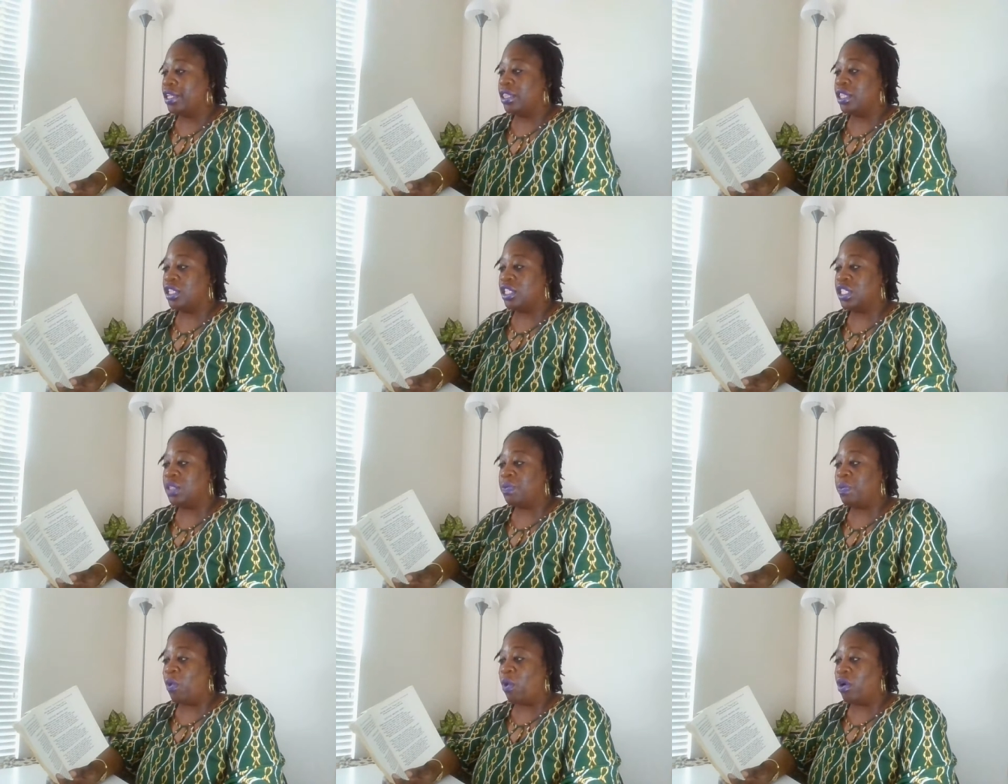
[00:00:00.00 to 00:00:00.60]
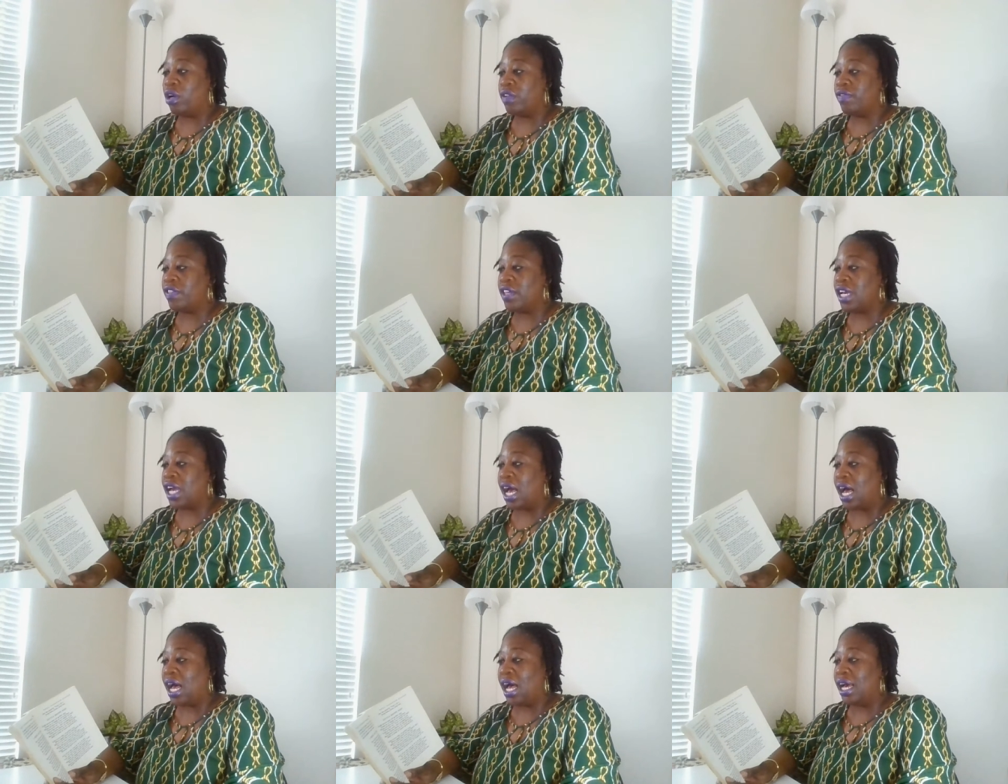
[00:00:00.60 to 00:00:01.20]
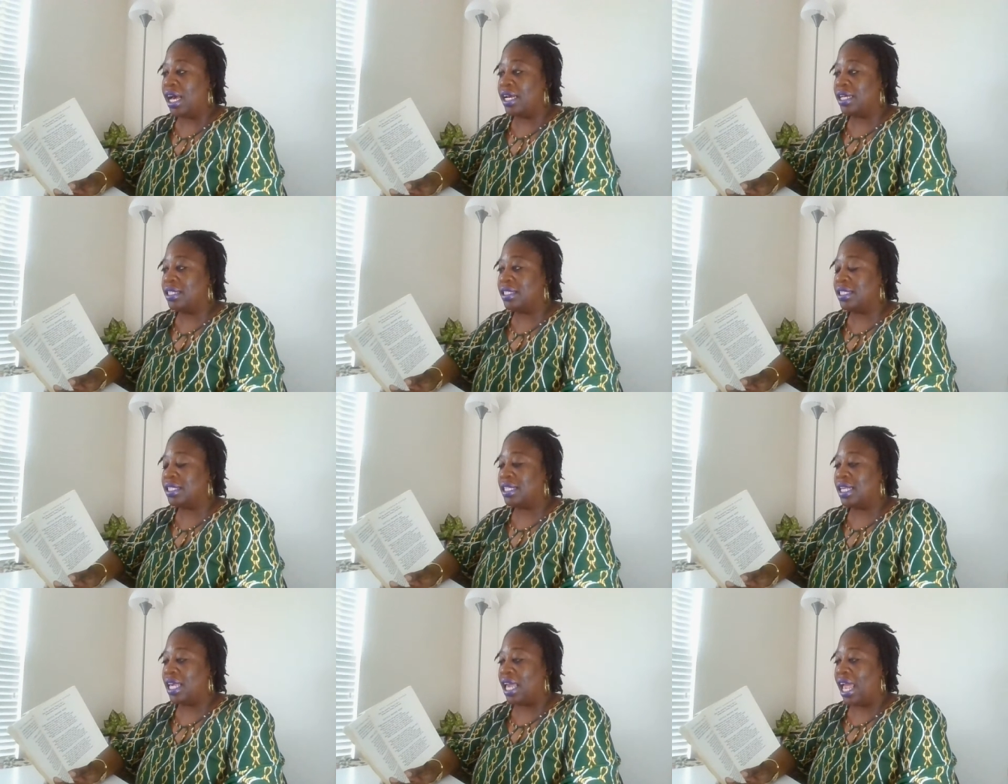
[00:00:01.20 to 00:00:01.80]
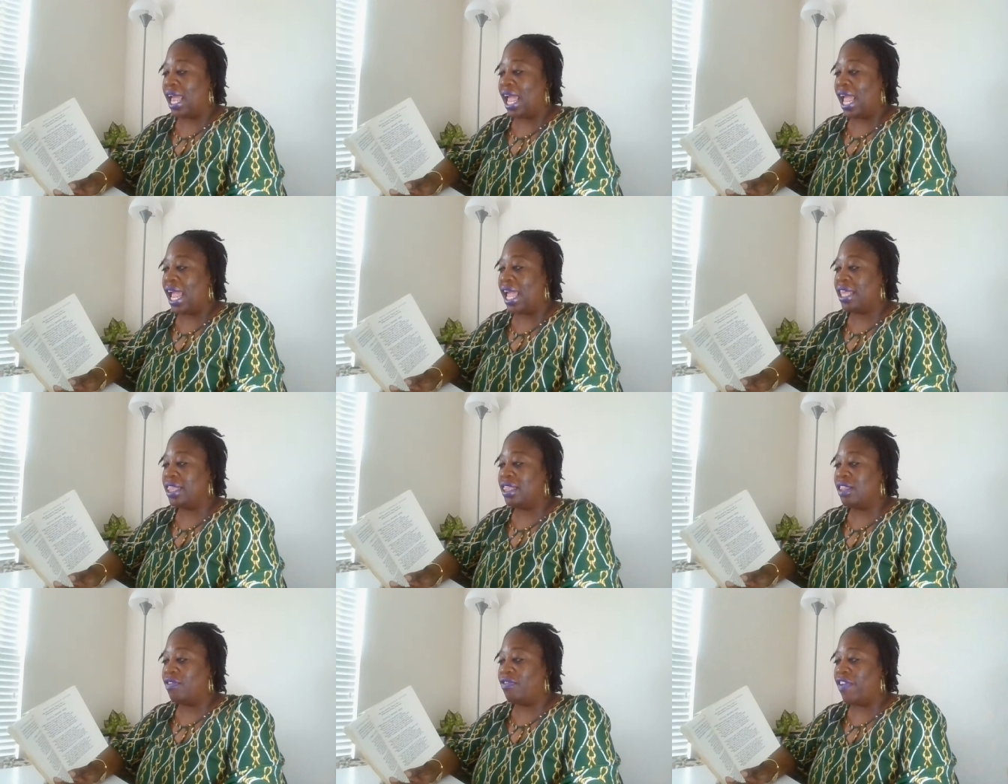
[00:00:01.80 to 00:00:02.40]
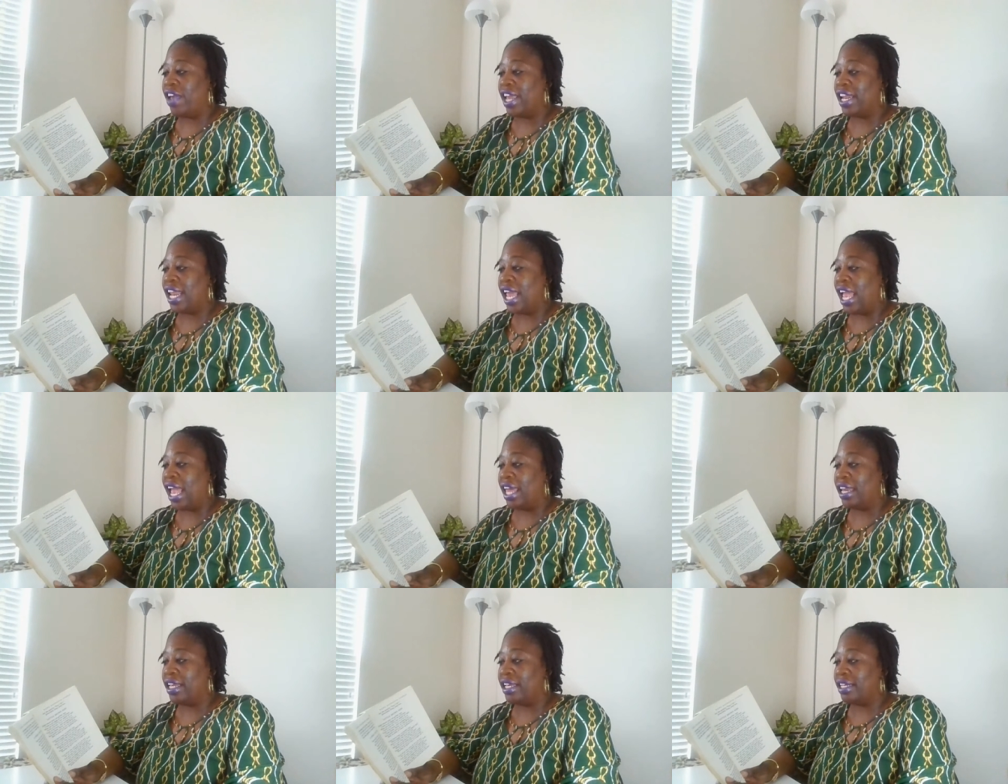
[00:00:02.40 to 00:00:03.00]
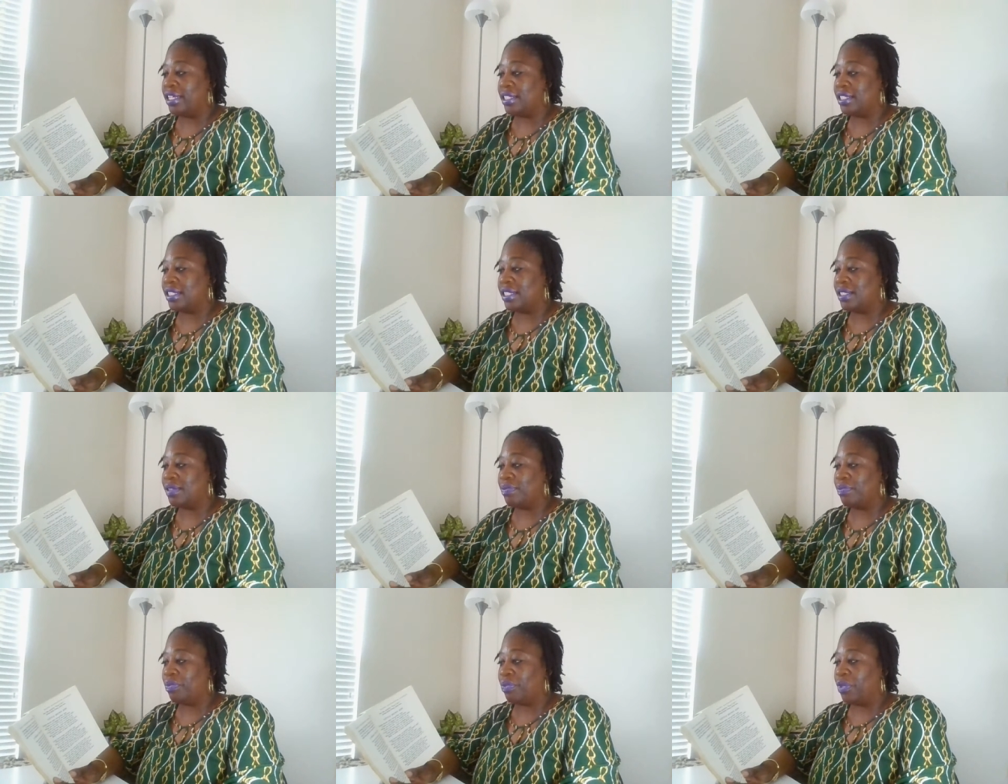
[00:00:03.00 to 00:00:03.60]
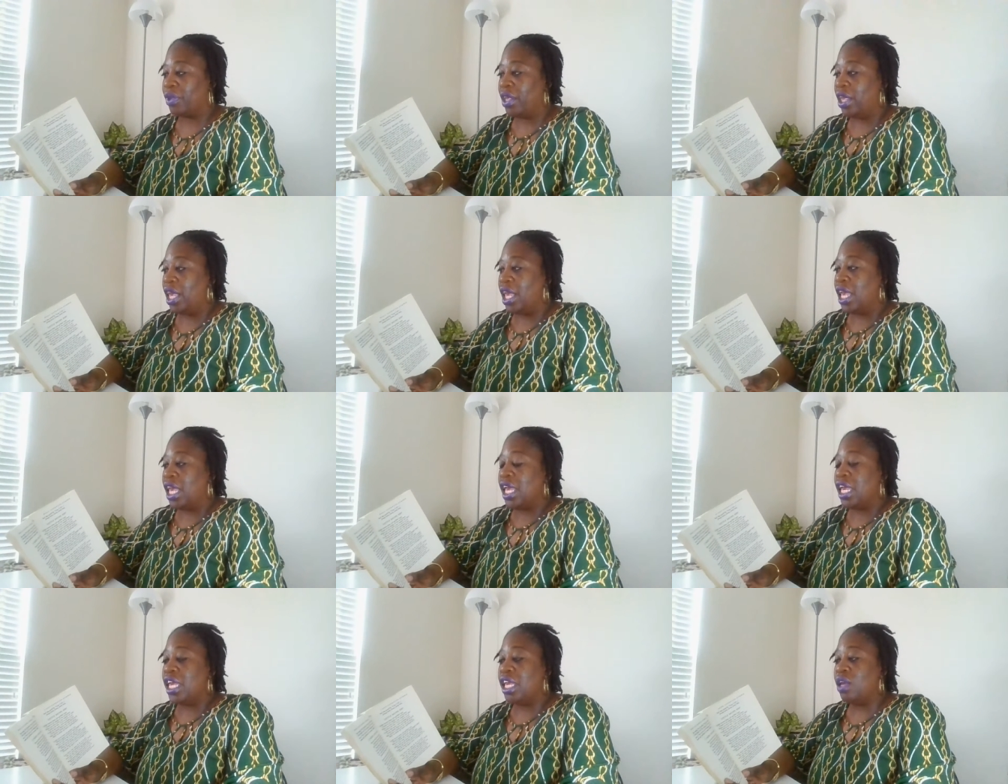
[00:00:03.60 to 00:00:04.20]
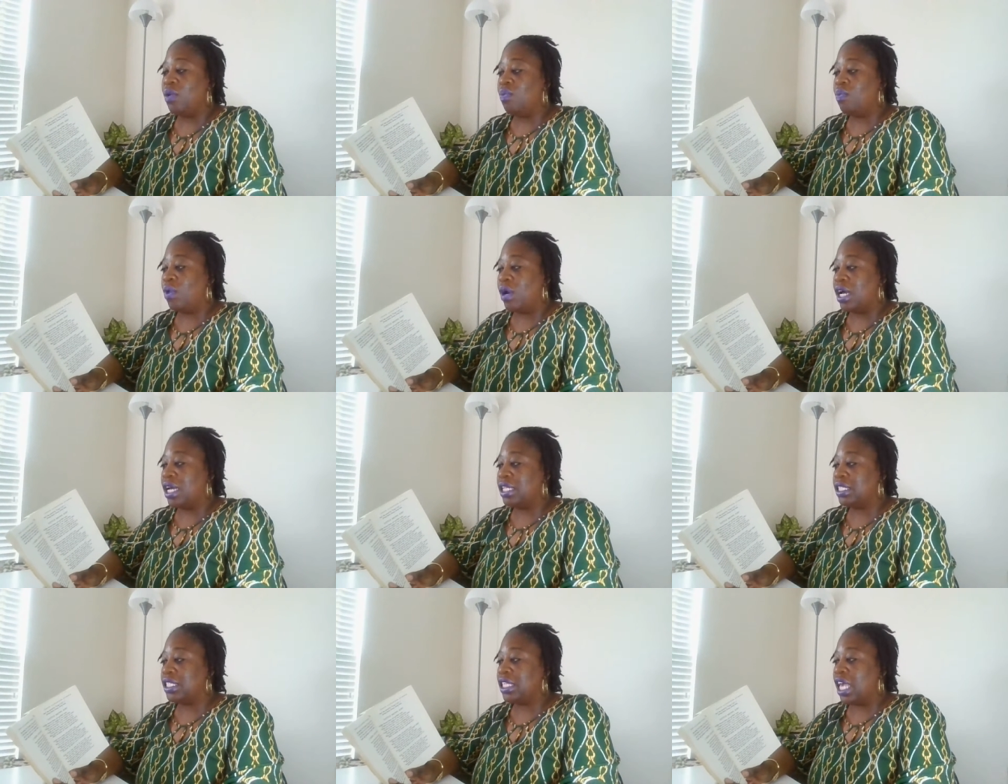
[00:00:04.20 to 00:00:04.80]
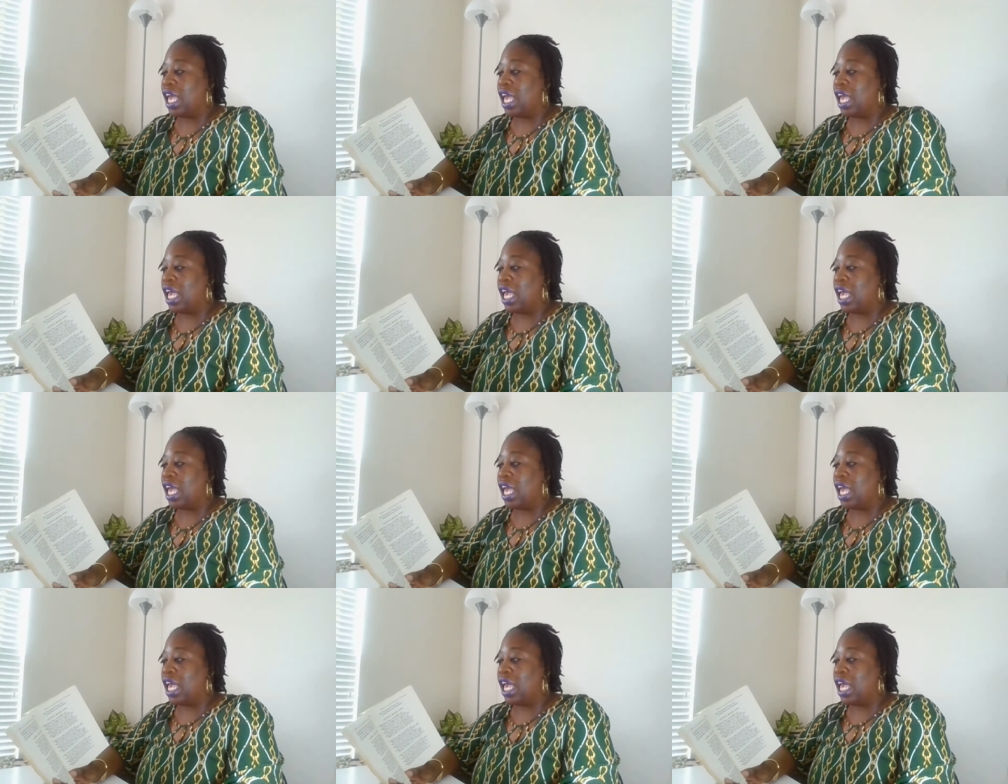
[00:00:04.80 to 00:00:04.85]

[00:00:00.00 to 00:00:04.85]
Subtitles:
The Sport of the Gods, and The Fanatics. He was